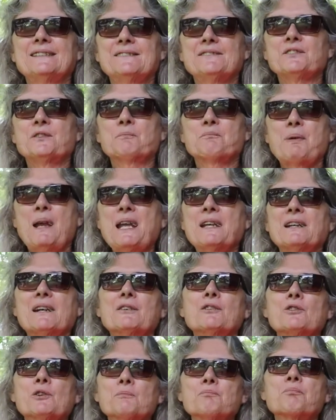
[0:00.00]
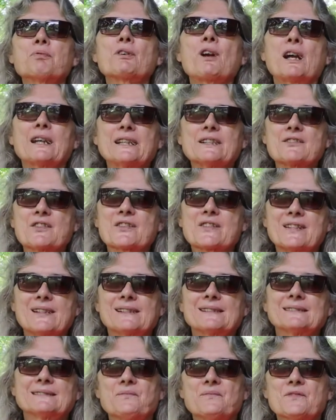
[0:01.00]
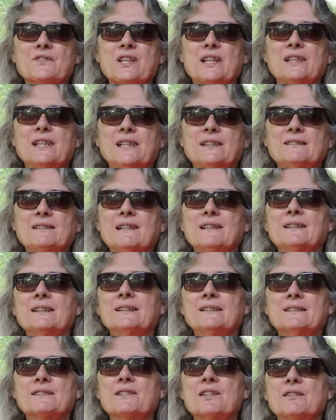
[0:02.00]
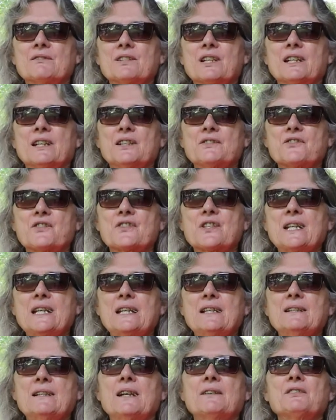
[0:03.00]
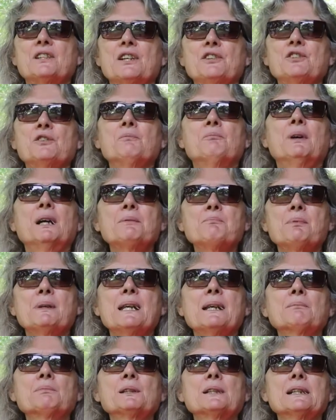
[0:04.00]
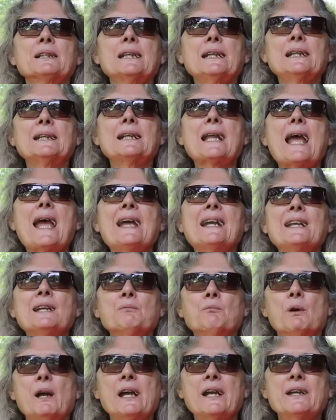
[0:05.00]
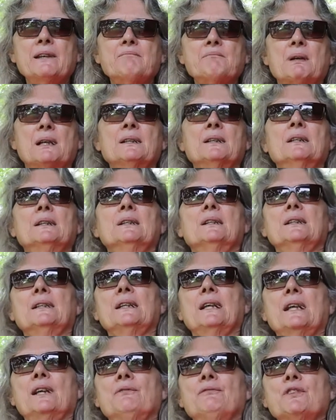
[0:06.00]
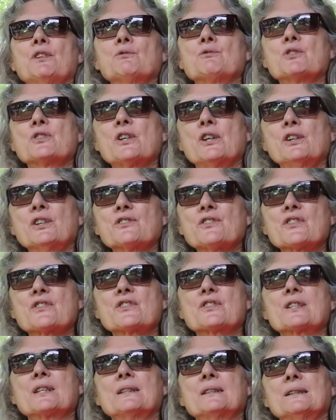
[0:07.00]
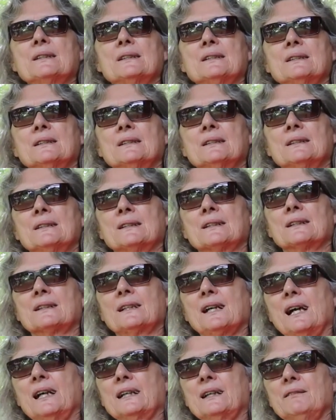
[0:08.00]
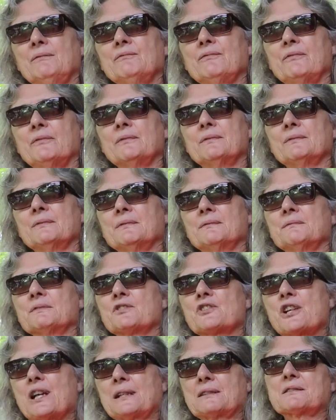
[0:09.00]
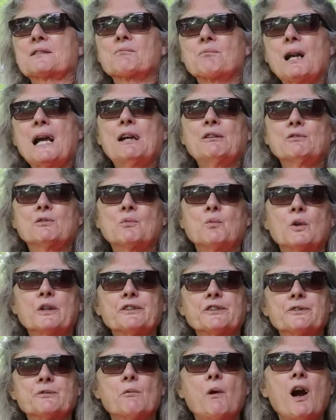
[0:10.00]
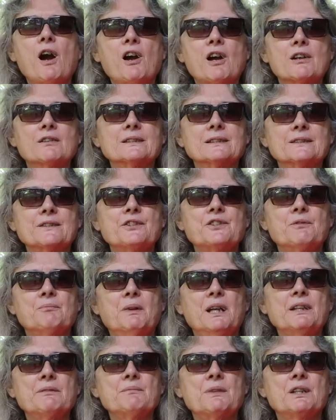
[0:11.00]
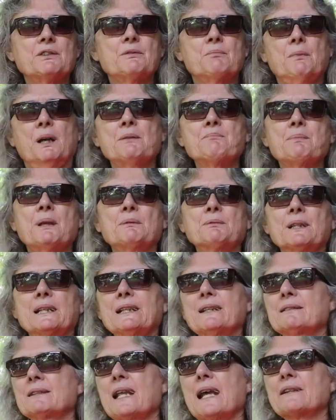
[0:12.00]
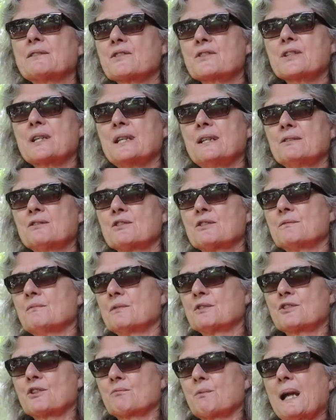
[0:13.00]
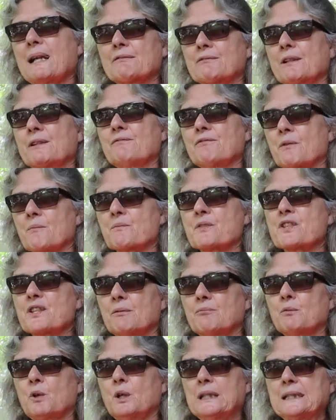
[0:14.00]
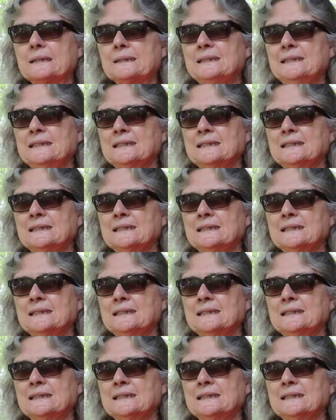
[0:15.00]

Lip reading: a good price to get seed that you might be able to get anyway if you just kind of checked around where you are. You might be able to get that seed directly from someone